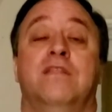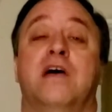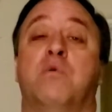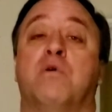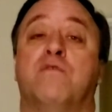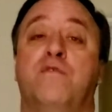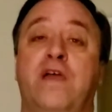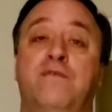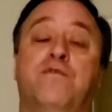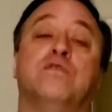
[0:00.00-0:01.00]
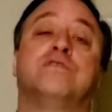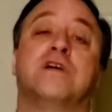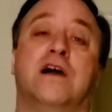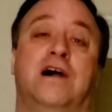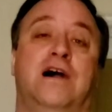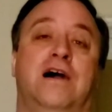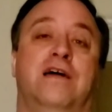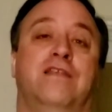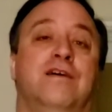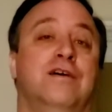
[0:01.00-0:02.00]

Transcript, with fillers: that we're faithful to God